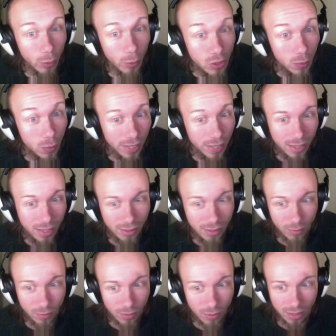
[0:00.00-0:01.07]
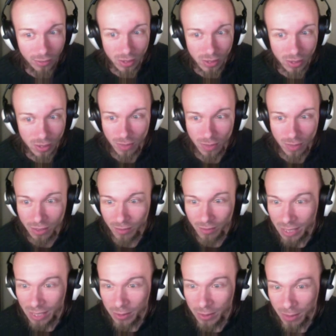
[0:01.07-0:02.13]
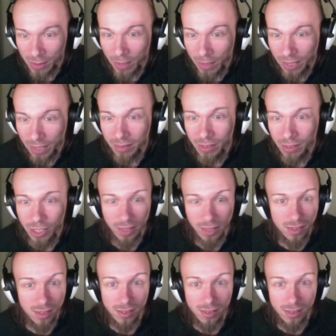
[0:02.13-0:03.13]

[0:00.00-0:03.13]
but then I kind of had a doubt in my mind and checked, and